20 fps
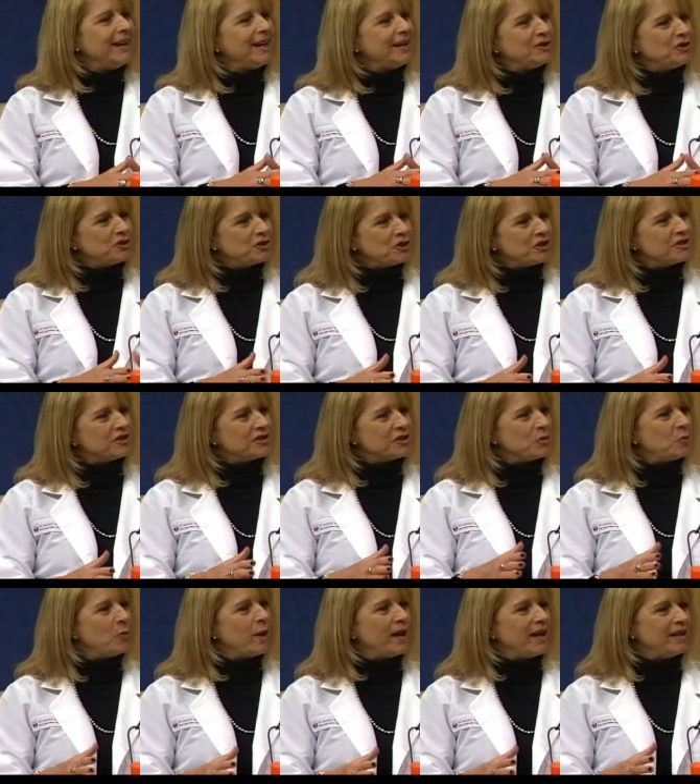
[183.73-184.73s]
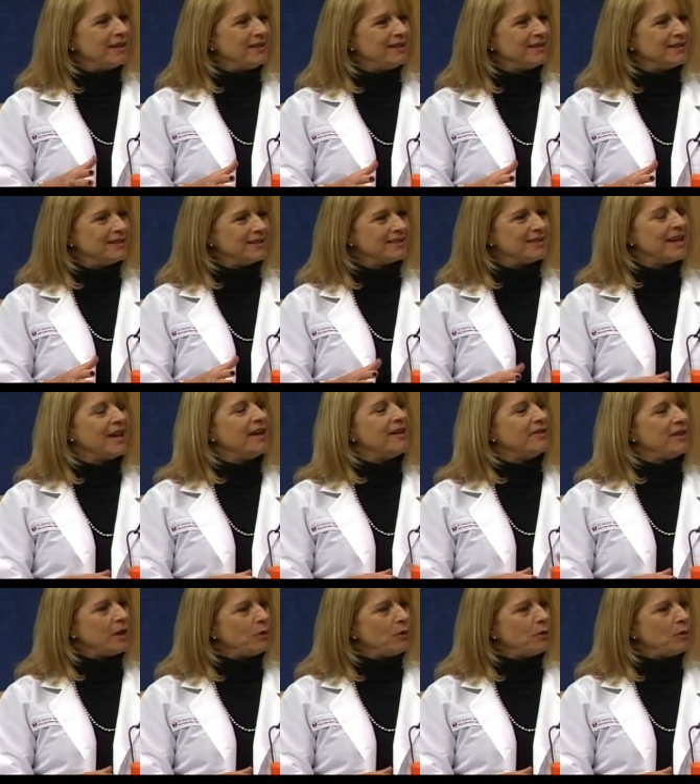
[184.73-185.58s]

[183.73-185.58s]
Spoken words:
It's just the way it is. Mm-hmm.